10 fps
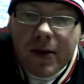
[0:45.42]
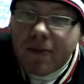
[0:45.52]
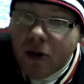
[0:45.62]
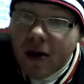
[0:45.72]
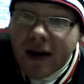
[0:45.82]

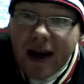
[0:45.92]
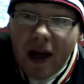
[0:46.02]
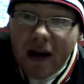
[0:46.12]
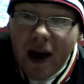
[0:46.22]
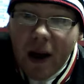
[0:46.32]
born in
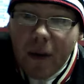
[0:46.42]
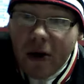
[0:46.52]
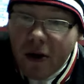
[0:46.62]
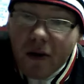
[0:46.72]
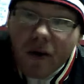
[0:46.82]
Calgary,
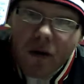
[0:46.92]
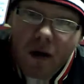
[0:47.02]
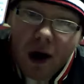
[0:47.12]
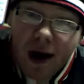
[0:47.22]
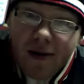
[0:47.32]
Alberta,
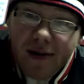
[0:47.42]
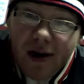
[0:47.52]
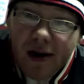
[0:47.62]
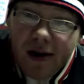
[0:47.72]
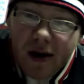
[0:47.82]
raised
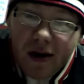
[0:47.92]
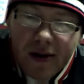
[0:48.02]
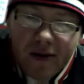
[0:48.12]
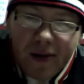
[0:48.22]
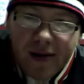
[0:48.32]

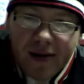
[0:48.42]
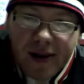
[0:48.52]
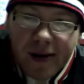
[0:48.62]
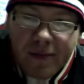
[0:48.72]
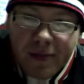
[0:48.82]
in
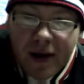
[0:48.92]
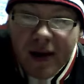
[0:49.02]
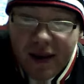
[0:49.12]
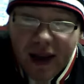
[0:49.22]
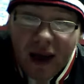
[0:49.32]
BC,
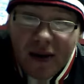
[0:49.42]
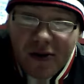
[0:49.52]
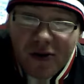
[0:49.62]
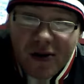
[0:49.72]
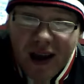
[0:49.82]
now
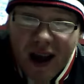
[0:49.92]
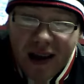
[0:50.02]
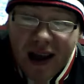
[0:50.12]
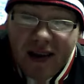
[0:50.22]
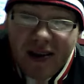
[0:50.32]
residing
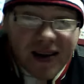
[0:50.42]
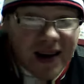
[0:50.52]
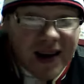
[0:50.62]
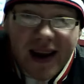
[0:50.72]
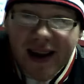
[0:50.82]
in
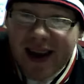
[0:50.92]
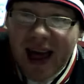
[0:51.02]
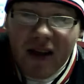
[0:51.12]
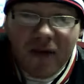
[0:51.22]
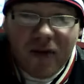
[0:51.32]
sunny
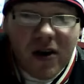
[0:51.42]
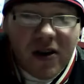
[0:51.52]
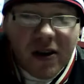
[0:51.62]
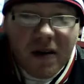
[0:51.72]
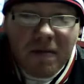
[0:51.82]

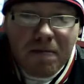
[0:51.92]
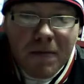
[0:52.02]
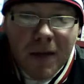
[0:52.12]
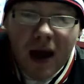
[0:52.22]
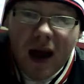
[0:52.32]
California.
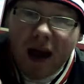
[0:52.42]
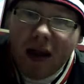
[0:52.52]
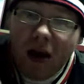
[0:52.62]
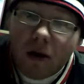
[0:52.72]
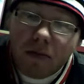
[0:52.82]
And
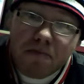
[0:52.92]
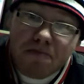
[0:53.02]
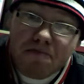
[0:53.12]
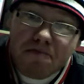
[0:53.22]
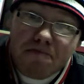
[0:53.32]
hell,
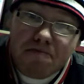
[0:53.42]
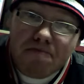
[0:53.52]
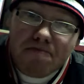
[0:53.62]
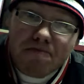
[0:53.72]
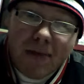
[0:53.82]

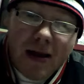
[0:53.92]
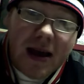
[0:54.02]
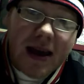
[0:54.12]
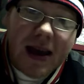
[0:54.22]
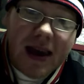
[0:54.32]

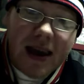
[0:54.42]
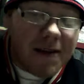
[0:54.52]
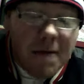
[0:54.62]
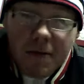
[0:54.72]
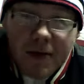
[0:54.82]

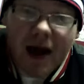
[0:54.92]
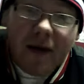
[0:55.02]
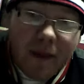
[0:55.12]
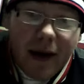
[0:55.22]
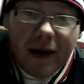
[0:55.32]
I'm
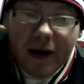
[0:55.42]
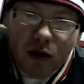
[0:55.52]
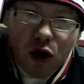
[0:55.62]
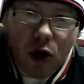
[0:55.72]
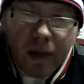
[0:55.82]
making a little
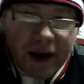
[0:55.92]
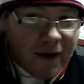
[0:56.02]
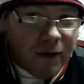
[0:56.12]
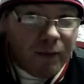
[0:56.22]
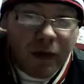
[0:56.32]
joke, we have
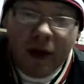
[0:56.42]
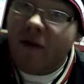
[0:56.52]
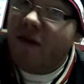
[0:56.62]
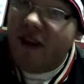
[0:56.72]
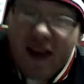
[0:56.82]

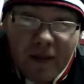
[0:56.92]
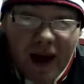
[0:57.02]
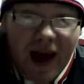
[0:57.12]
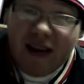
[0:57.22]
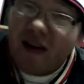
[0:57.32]
Finn the
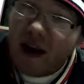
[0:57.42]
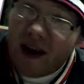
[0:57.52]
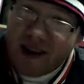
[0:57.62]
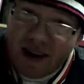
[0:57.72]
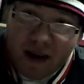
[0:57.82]
mascot as
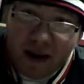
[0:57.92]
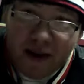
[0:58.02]
Canuck,